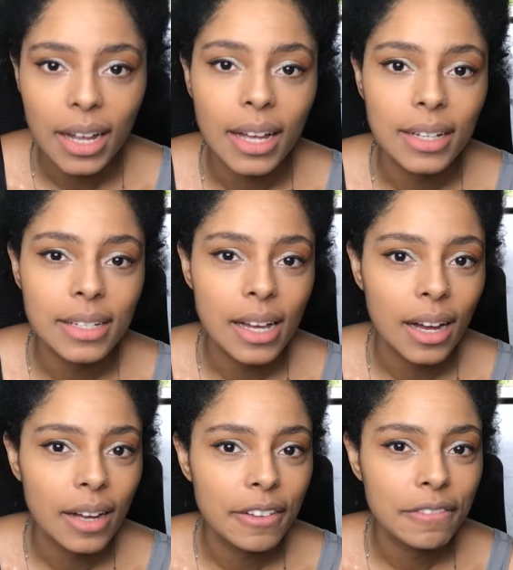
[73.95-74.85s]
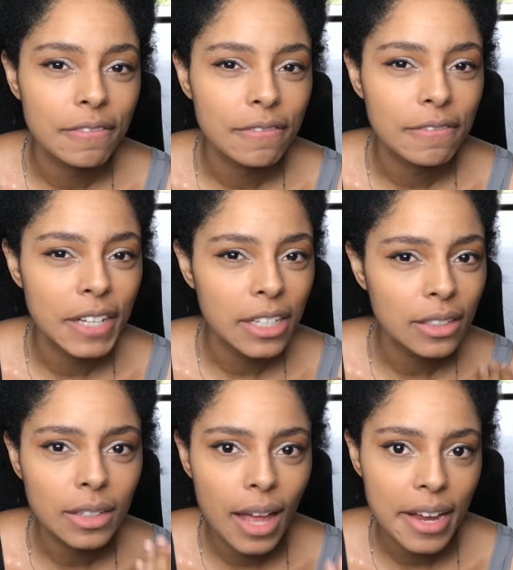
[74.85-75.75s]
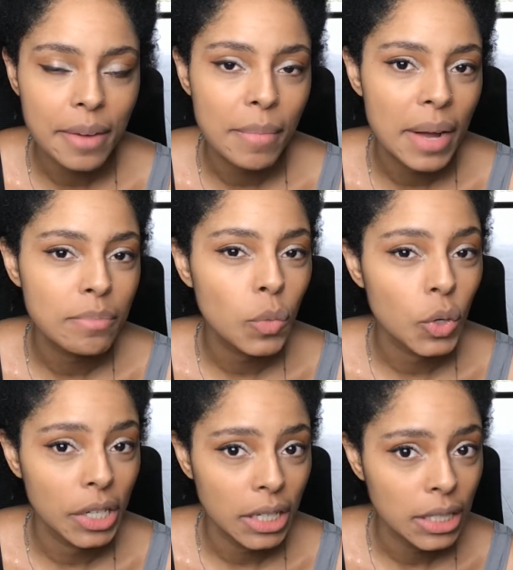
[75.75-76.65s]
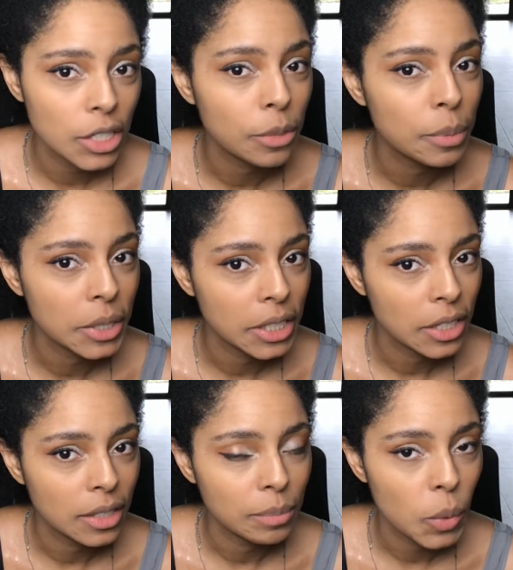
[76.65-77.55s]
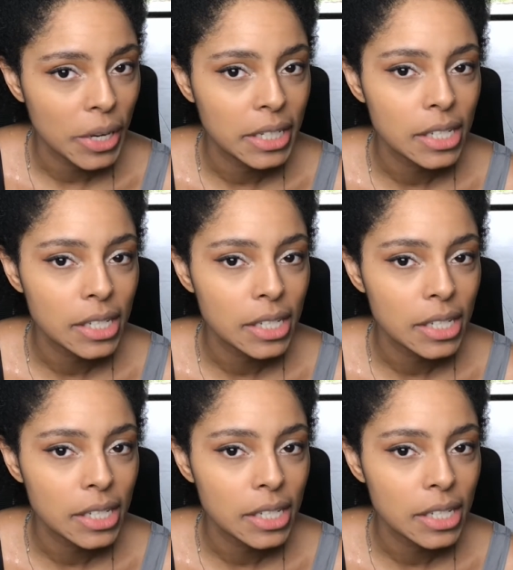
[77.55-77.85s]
And I feel like my mornings are pretty on point,